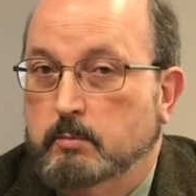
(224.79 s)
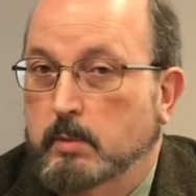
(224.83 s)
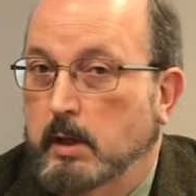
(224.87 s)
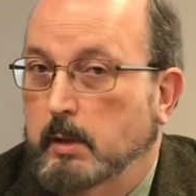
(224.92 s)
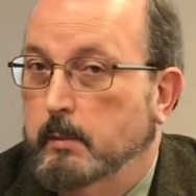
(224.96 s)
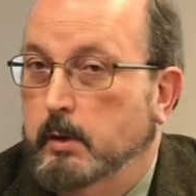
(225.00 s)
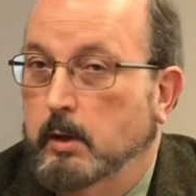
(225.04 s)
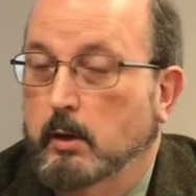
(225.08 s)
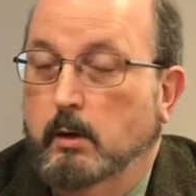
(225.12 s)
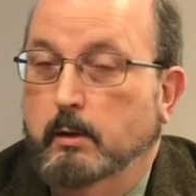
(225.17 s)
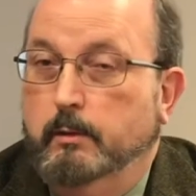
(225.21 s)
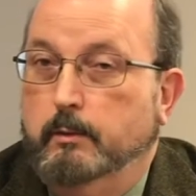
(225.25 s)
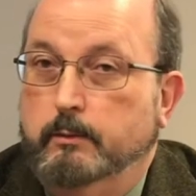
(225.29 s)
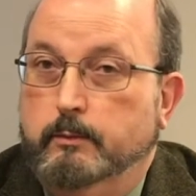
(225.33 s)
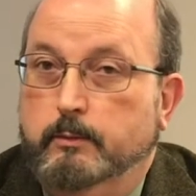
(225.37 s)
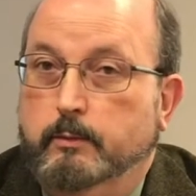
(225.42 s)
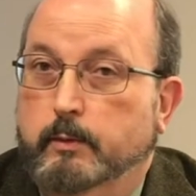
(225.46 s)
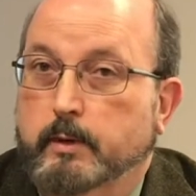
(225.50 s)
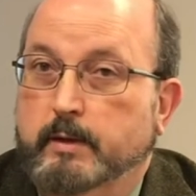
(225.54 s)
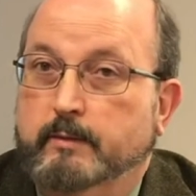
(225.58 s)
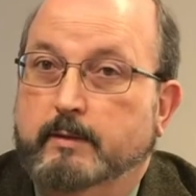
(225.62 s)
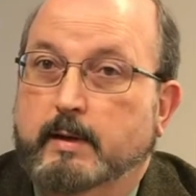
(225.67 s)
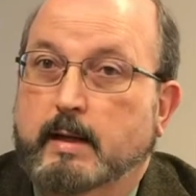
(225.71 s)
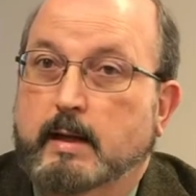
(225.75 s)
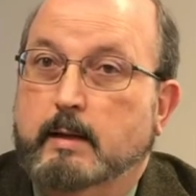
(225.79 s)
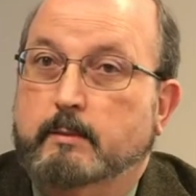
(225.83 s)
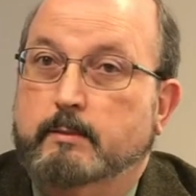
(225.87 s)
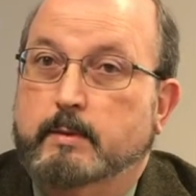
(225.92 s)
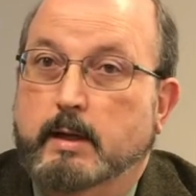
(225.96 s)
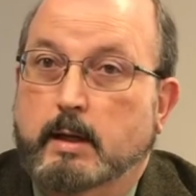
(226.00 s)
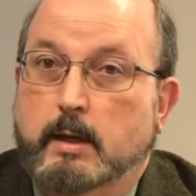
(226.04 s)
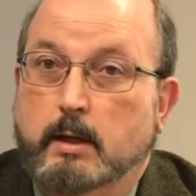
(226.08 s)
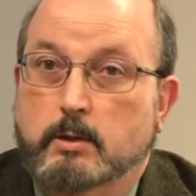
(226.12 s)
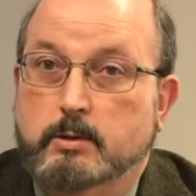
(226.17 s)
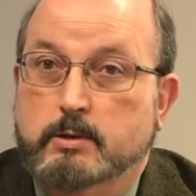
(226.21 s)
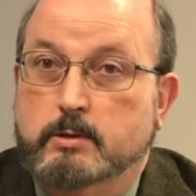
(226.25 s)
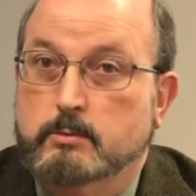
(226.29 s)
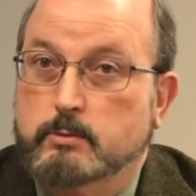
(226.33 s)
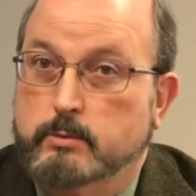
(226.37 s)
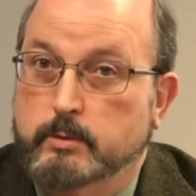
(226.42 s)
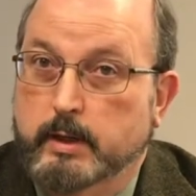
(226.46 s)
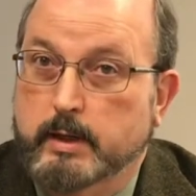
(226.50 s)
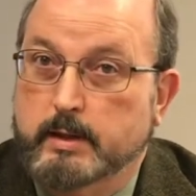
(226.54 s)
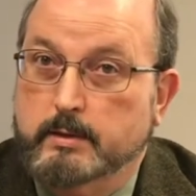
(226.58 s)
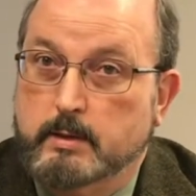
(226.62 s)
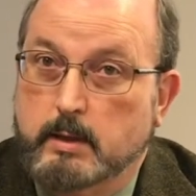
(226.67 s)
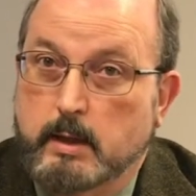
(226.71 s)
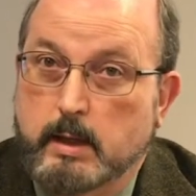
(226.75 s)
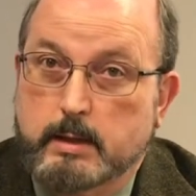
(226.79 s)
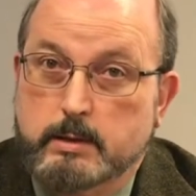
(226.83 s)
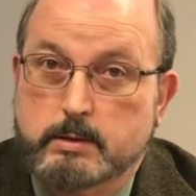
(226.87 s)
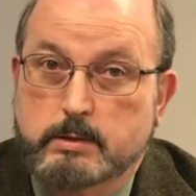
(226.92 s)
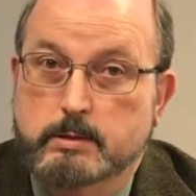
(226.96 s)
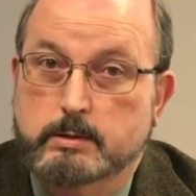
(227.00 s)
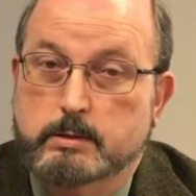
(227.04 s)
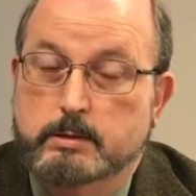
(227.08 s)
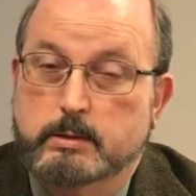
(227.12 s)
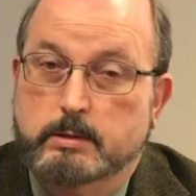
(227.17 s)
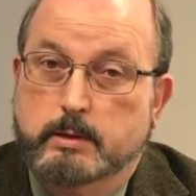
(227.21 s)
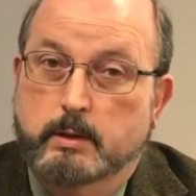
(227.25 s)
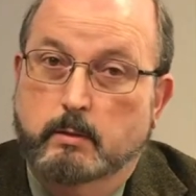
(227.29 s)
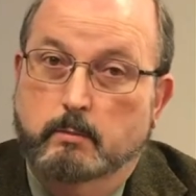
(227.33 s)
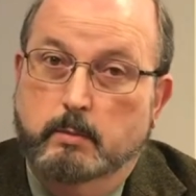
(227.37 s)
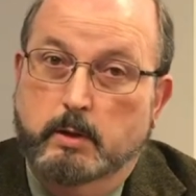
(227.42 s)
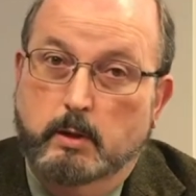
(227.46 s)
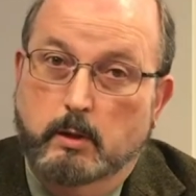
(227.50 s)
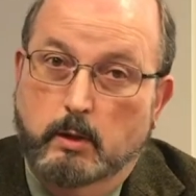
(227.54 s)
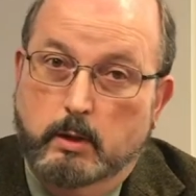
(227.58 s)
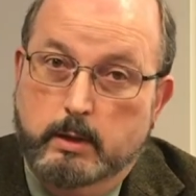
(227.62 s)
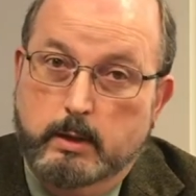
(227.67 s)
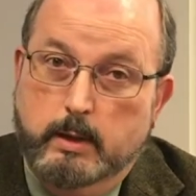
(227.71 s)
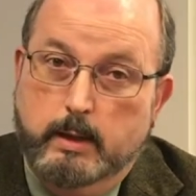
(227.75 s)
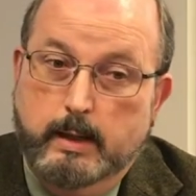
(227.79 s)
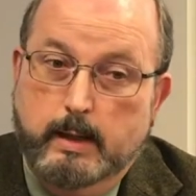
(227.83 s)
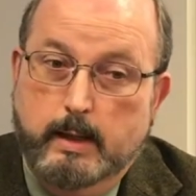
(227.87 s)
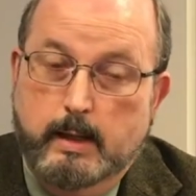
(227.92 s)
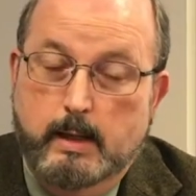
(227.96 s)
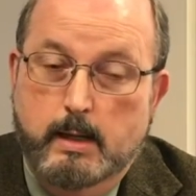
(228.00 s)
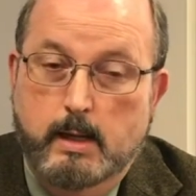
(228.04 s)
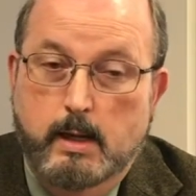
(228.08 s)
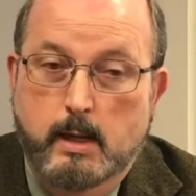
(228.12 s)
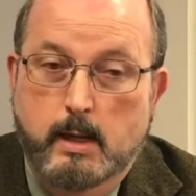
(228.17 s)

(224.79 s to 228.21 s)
maybe 125,000 transactions that they'll be looking at.